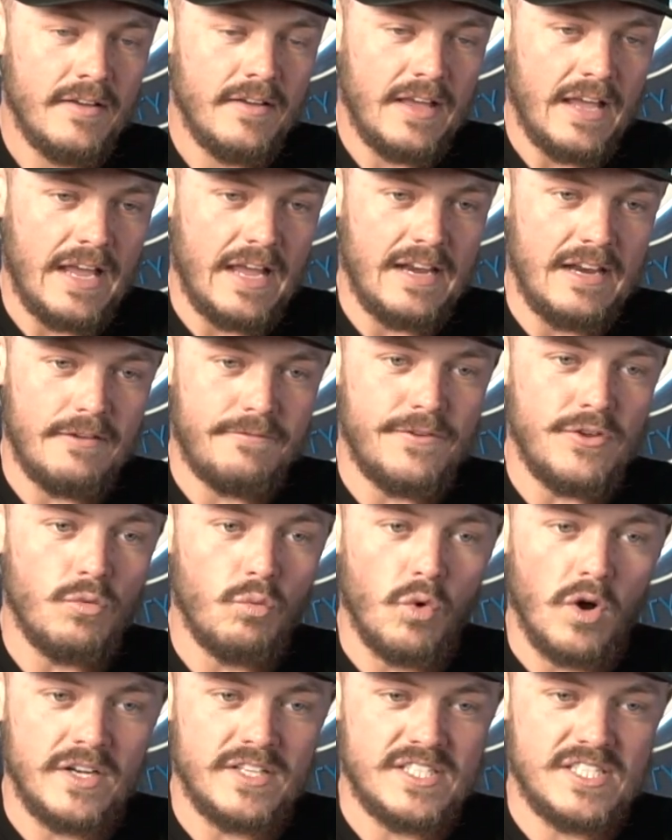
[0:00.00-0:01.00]
And if you
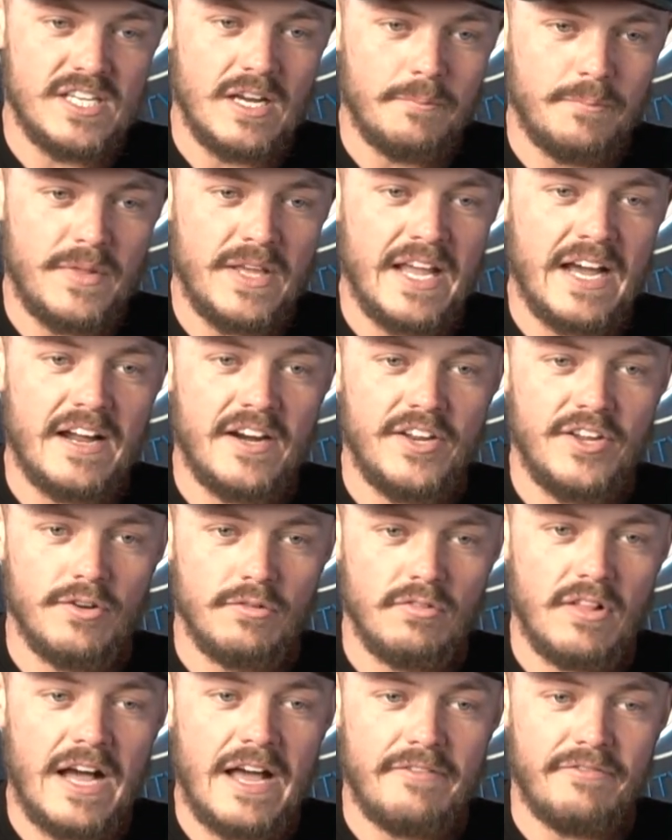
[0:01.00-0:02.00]
want something out of
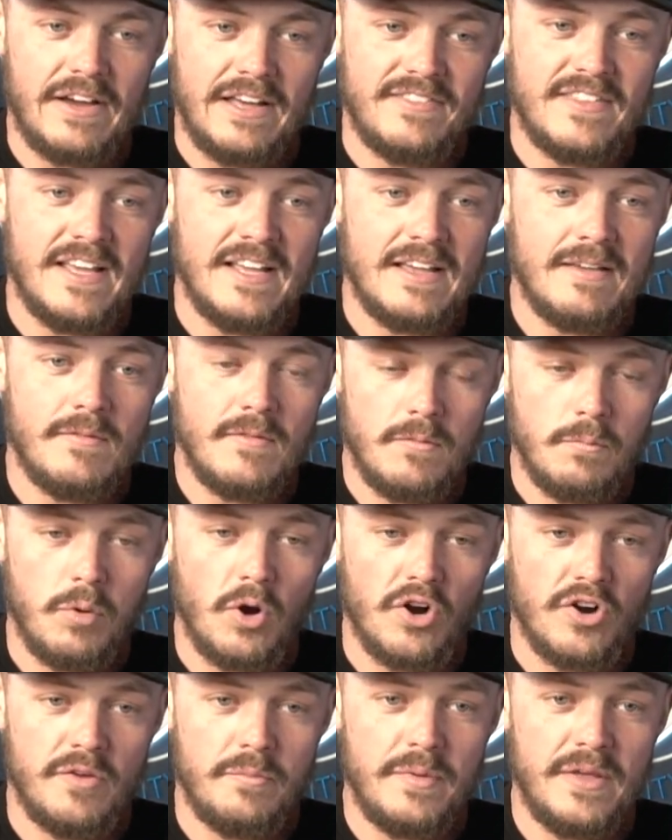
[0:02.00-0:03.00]
your life, I think
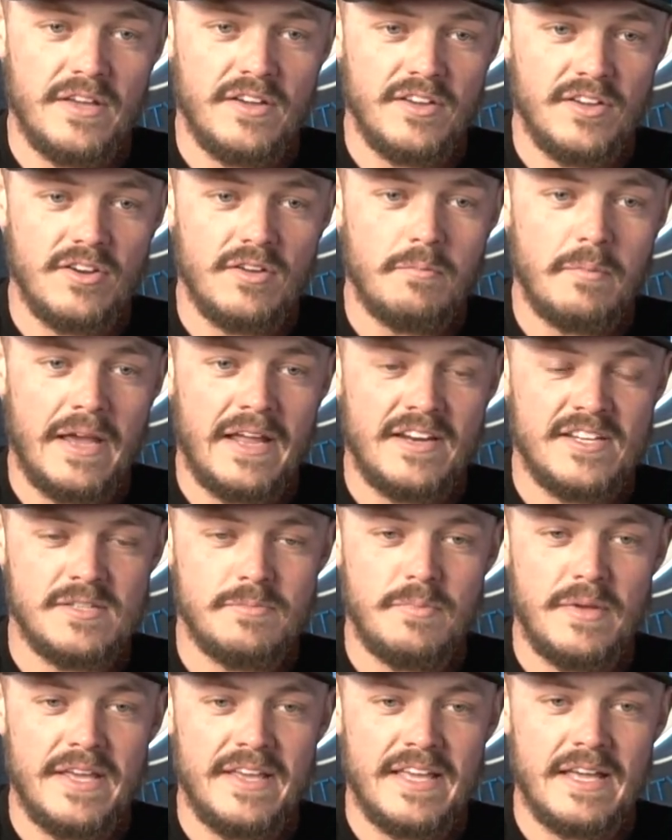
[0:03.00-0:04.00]
part of being a good man is
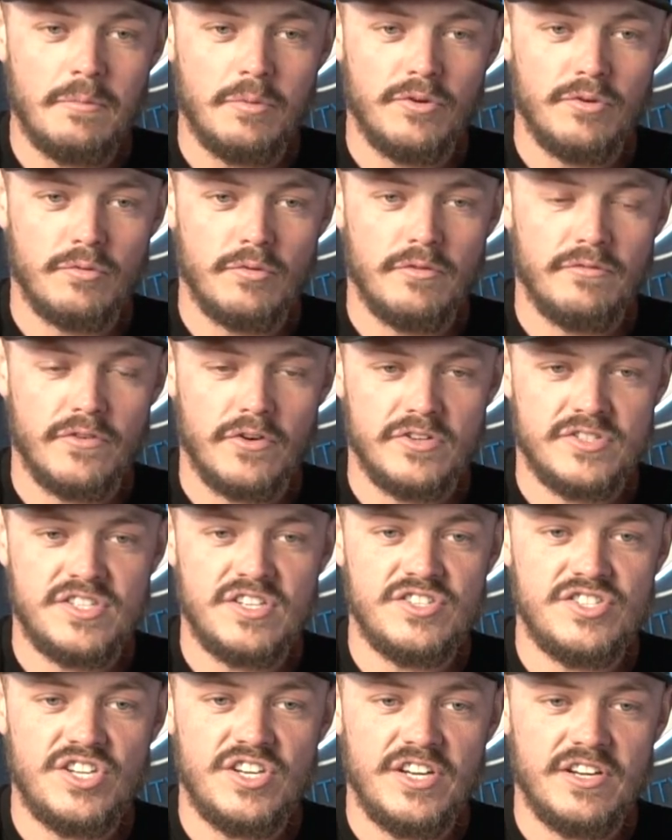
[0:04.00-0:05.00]
being able to reverse
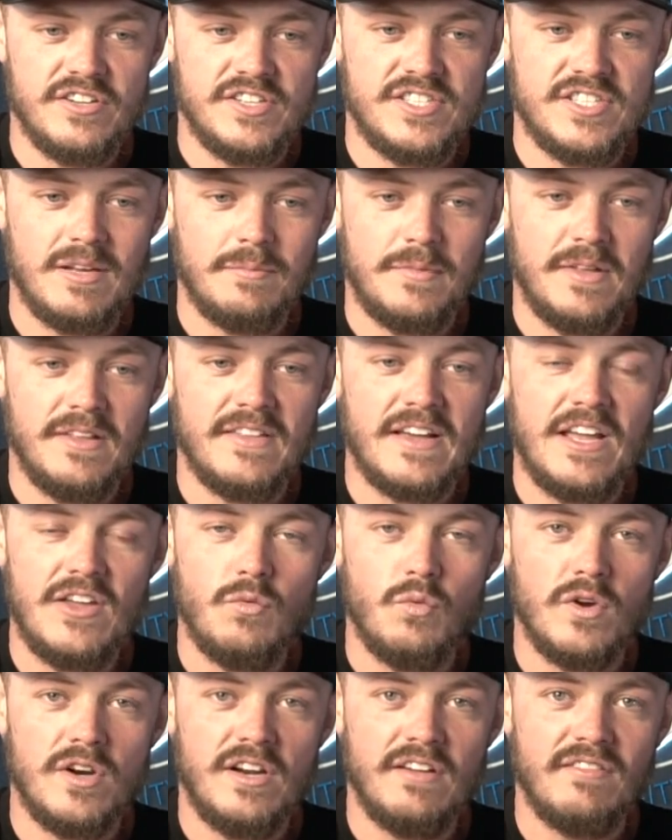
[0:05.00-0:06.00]
engineer something that you
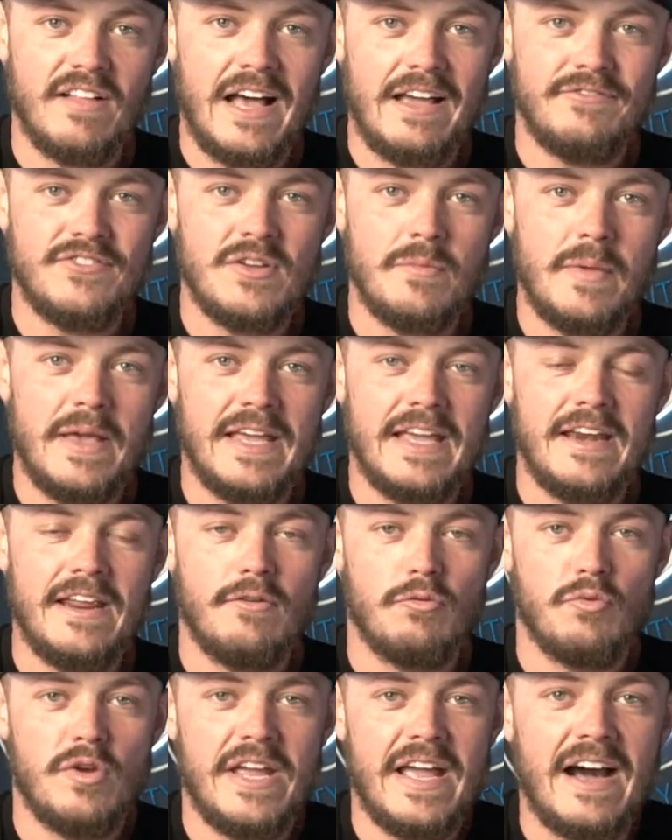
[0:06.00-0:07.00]
want in life to make it a
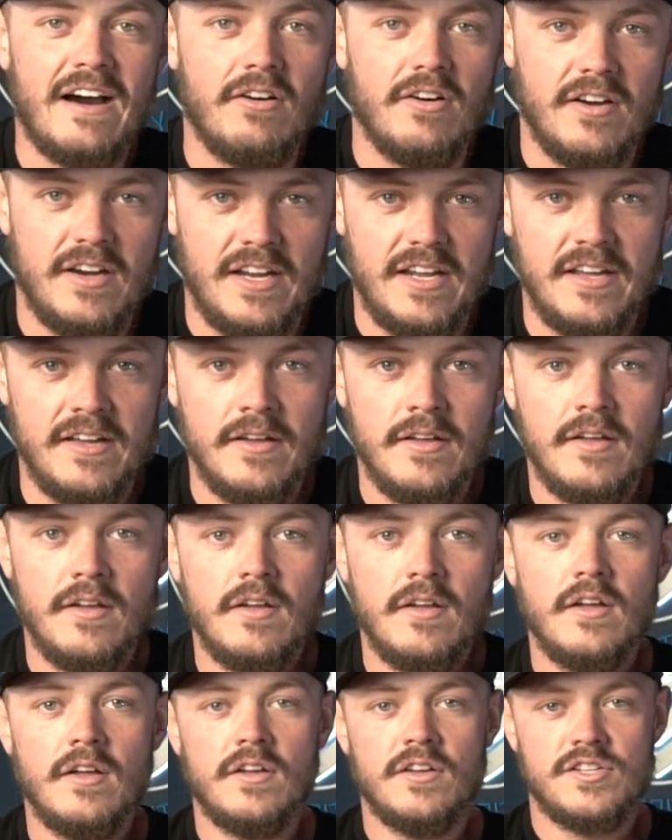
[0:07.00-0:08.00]
reality.
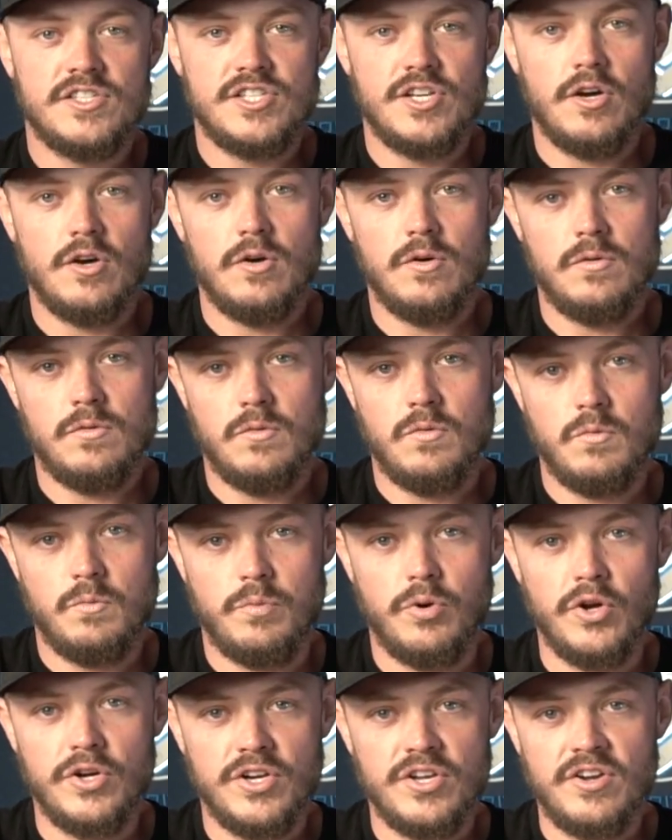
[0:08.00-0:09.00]
So
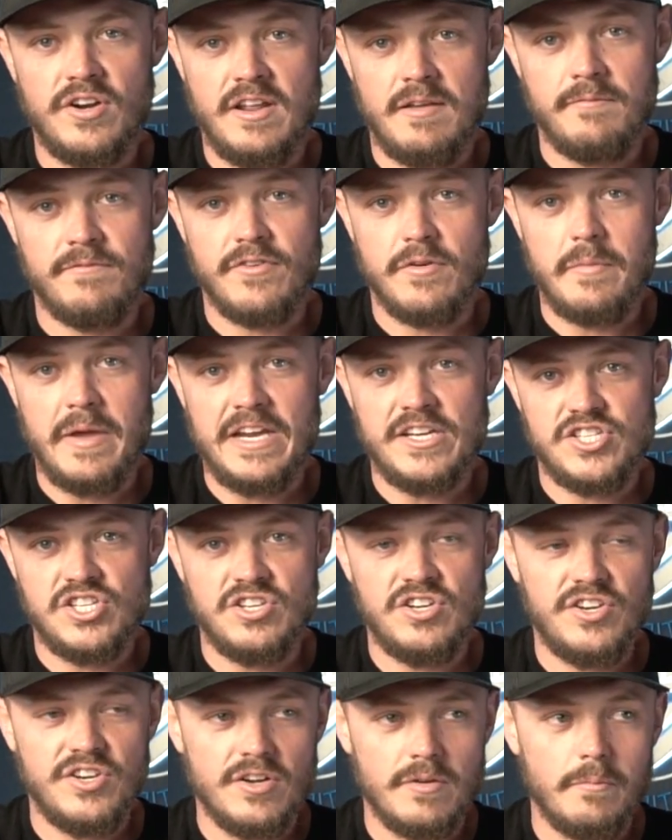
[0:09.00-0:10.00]
put good
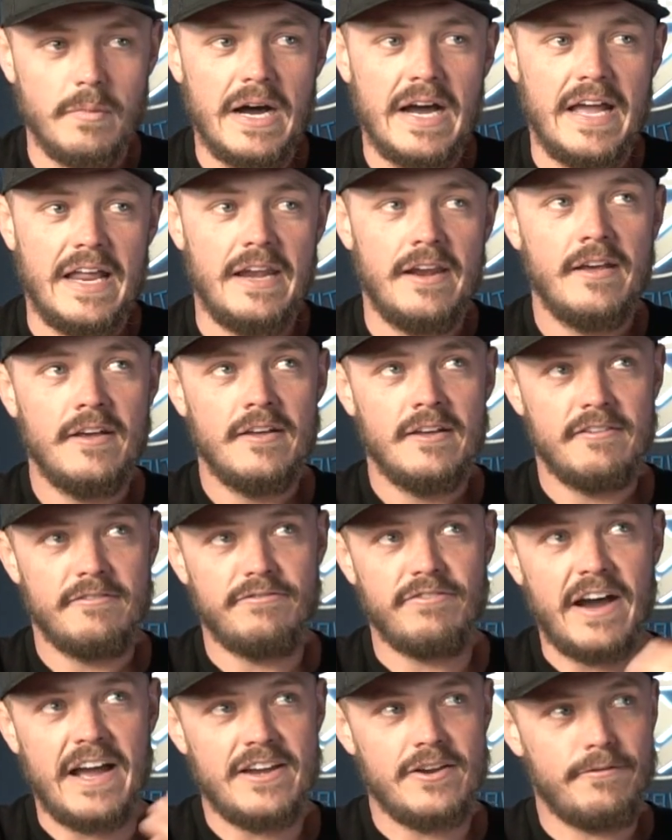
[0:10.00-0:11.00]
information in your mind.
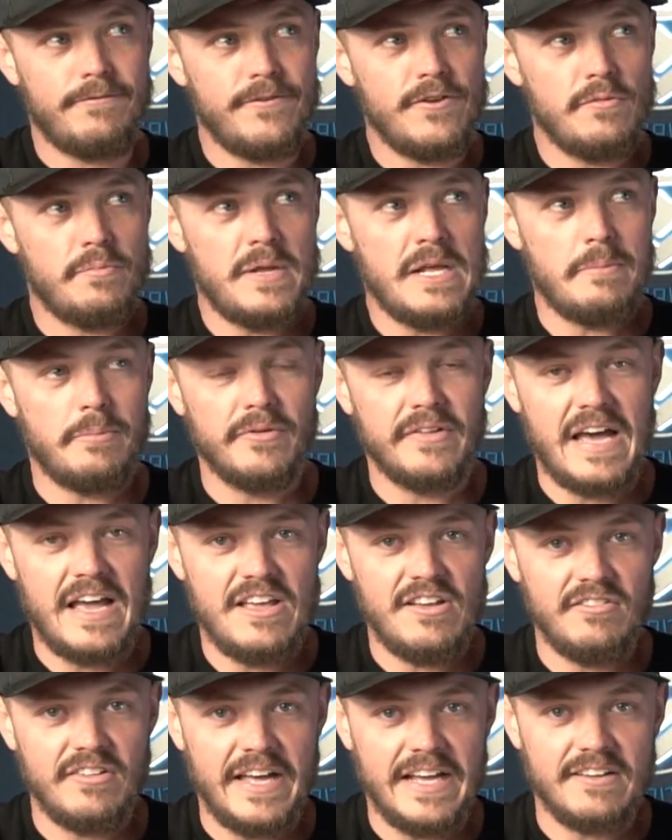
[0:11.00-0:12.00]
Find a few people that
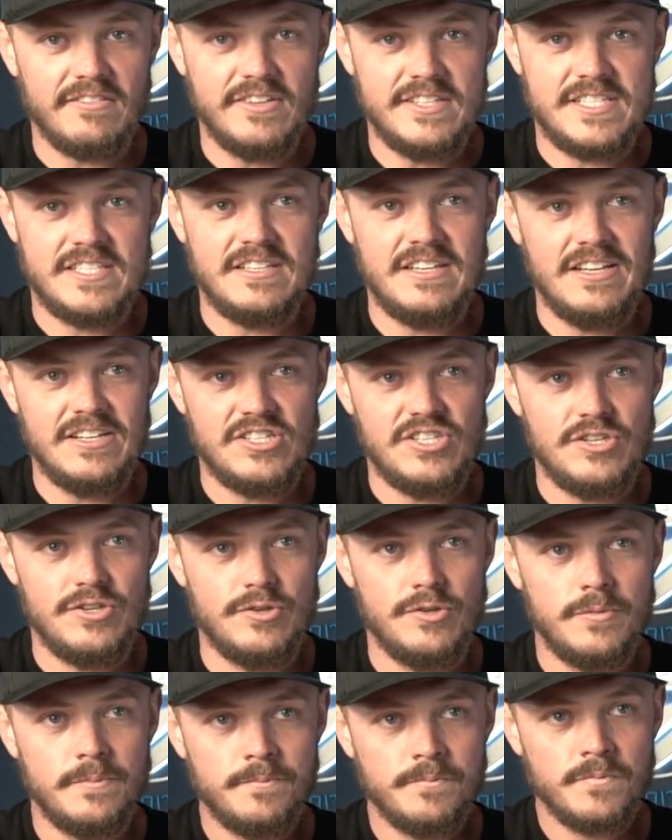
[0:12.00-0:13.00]
you like listening
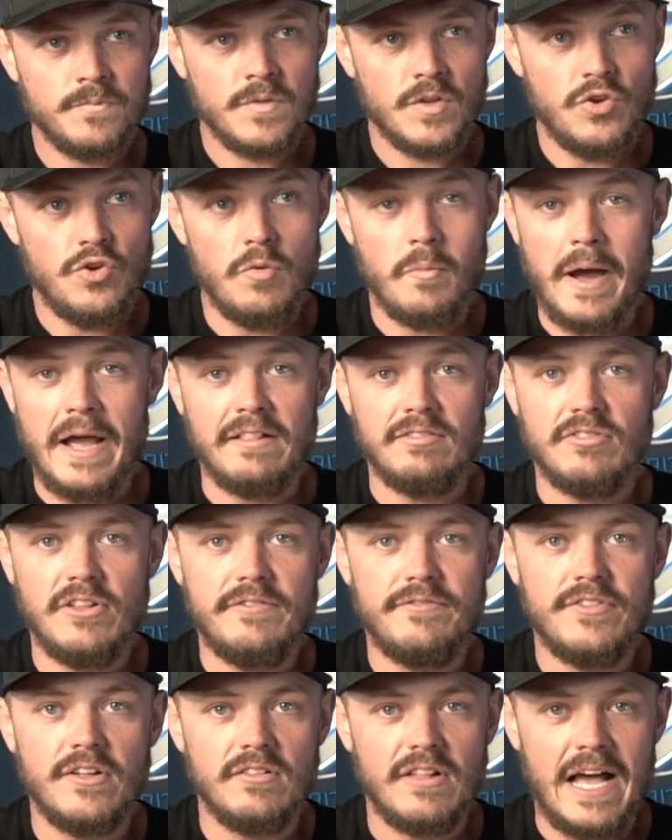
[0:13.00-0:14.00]
to who might
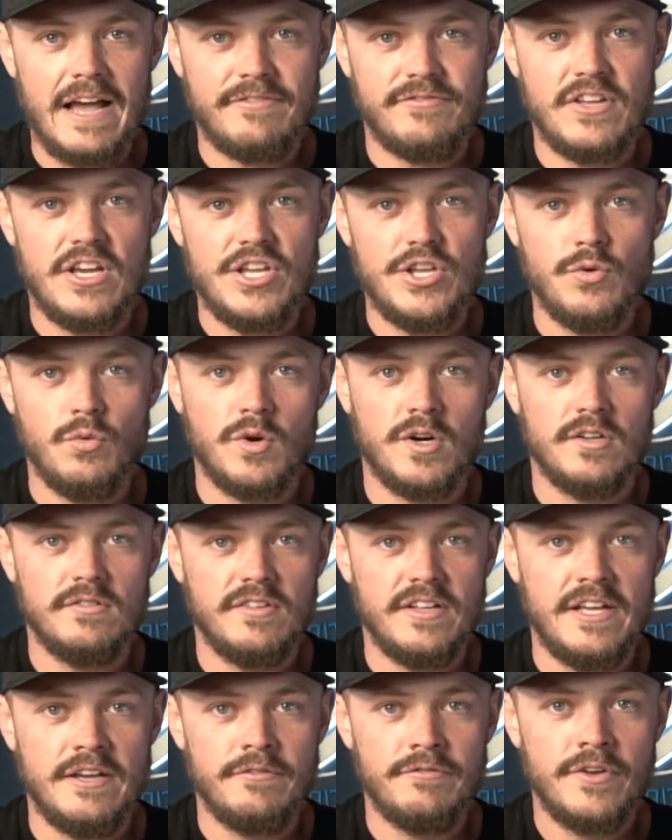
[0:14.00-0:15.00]
live the life that you want to
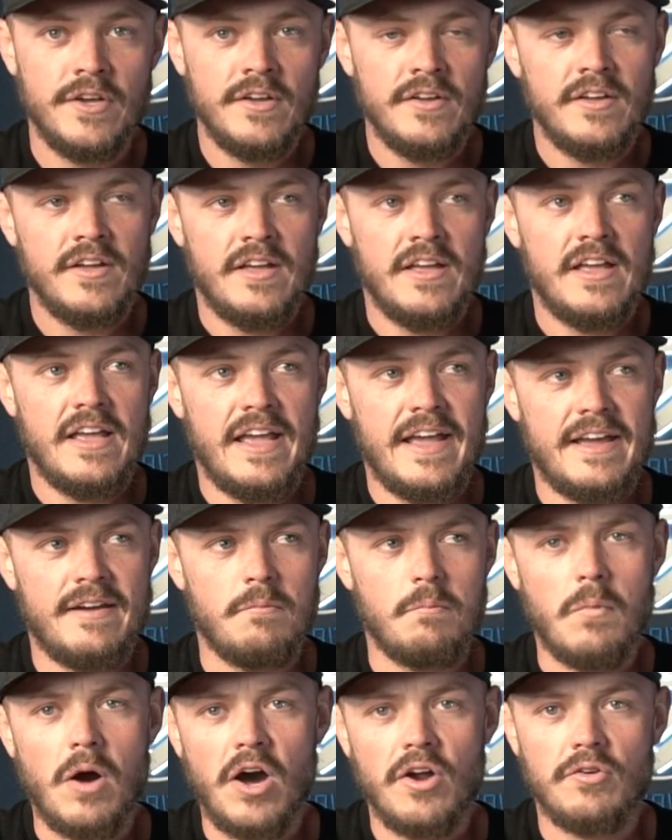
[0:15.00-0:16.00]
live,
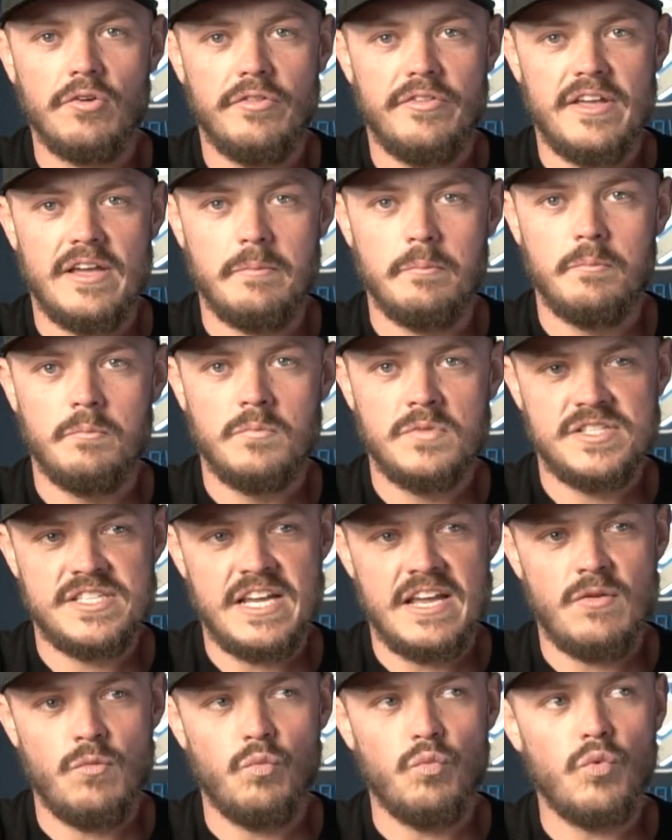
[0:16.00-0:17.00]
and model them.
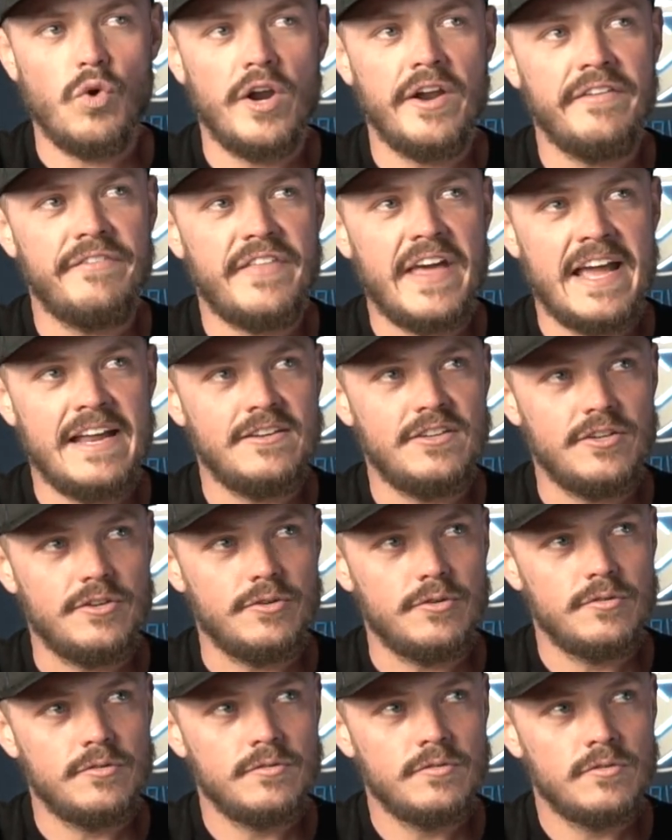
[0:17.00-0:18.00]
Say, what did they
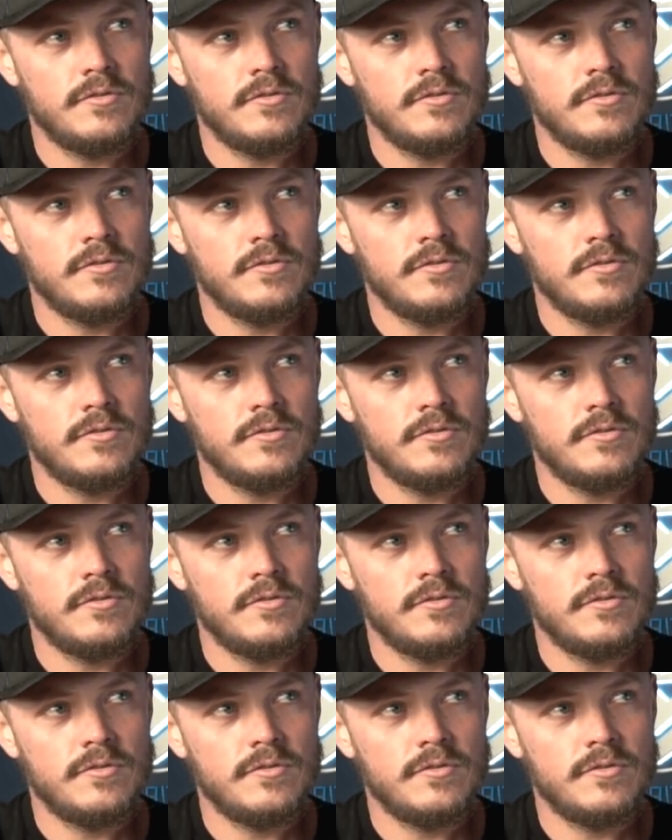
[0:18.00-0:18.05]
do?